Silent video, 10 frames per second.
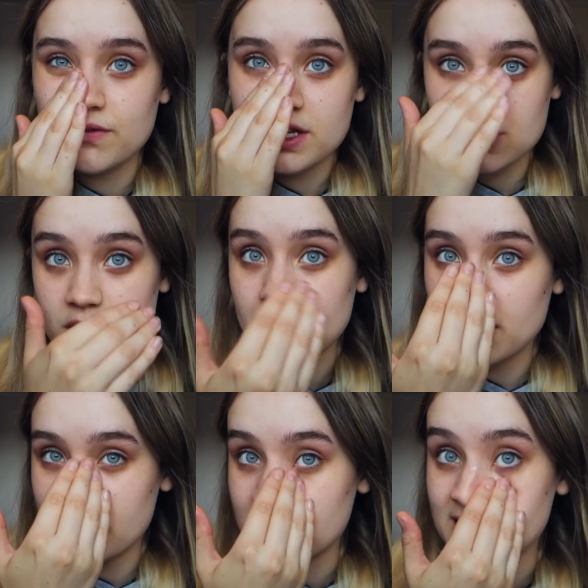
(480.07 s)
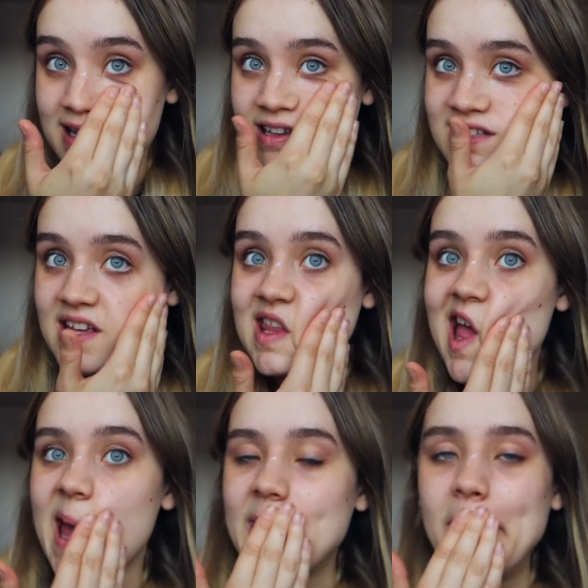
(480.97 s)
to finish applying this. And
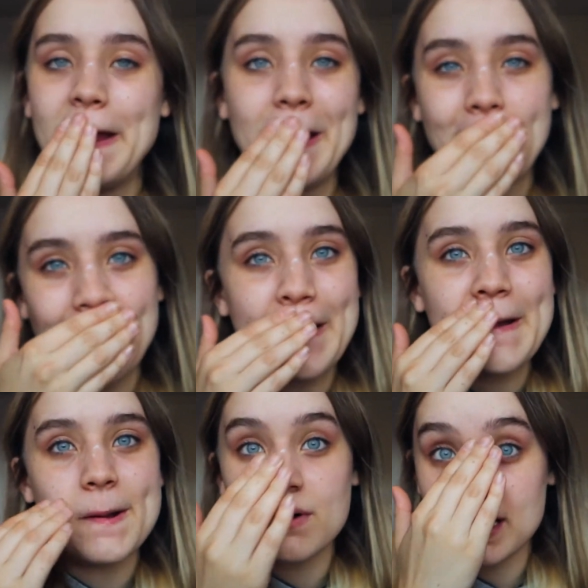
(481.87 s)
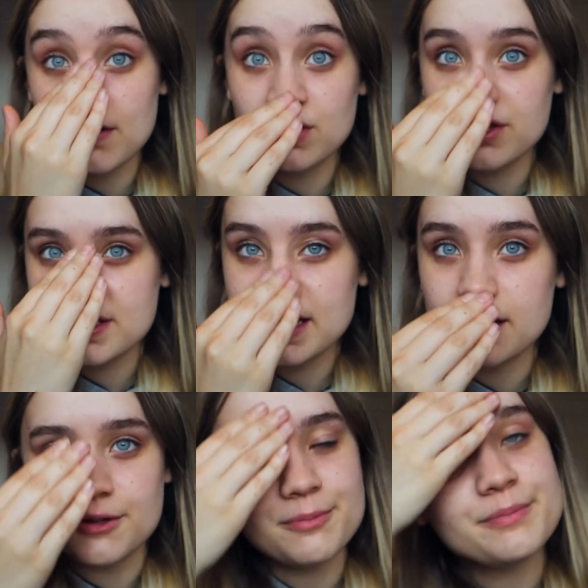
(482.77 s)
then we're going to have a look at the tan.